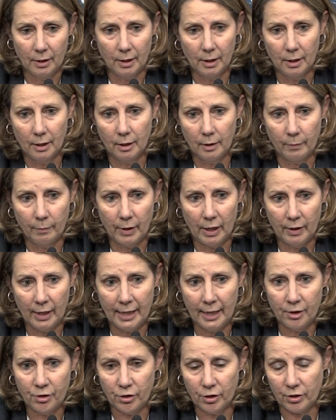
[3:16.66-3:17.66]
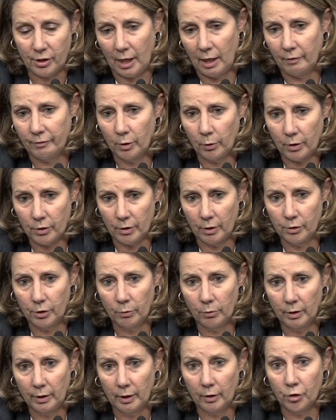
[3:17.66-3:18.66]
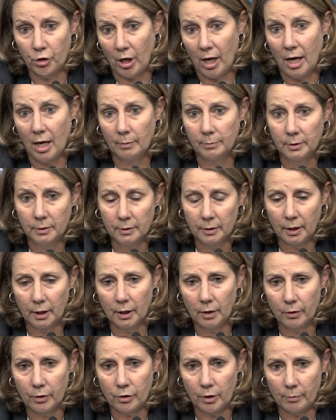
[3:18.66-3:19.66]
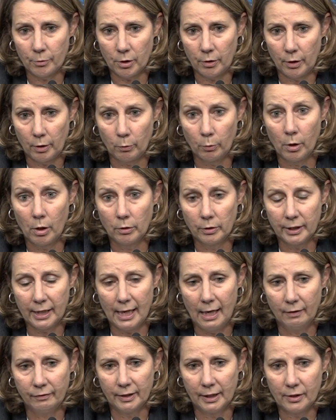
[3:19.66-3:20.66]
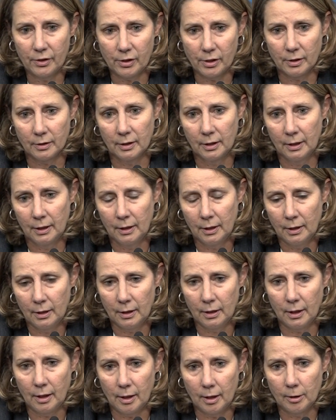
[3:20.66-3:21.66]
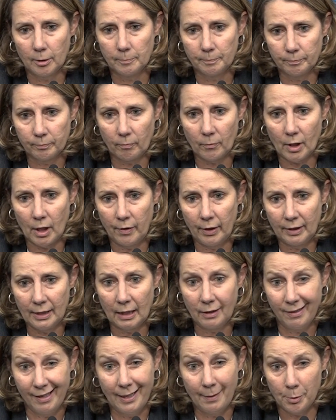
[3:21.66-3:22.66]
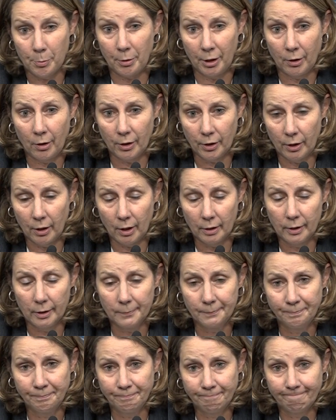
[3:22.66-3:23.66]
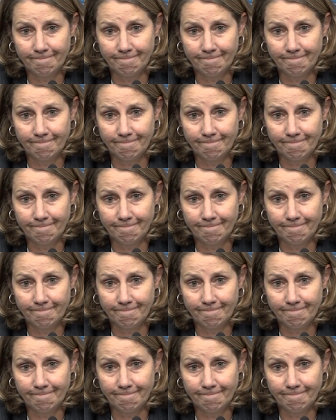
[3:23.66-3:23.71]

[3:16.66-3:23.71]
And they each just kind of focus on doing their job, you know, in terms of their role in the offense. And I think that lineup's pretty hard to guard, though.